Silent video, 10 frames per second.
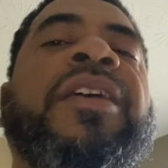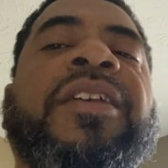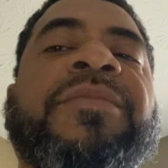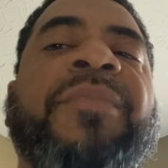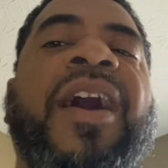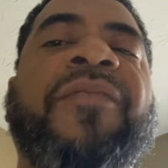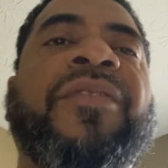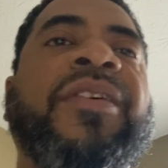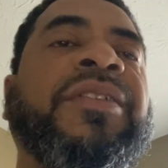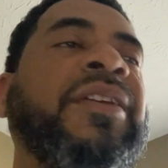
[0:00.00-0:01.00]
it's my
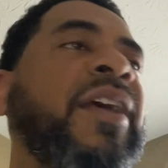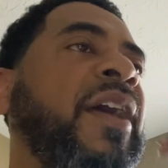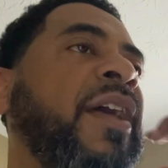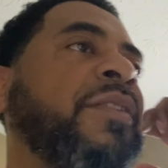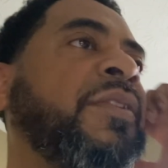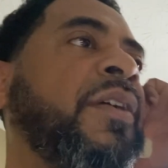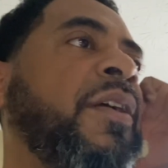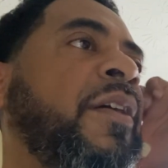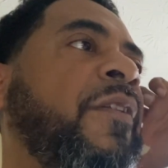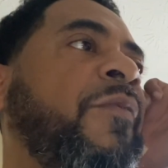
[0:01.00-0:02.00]
funky ass,
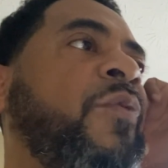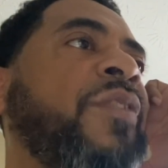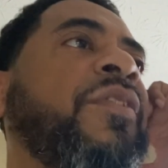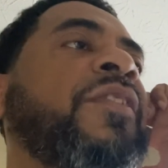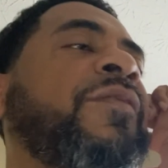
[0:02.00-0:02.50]
whether it's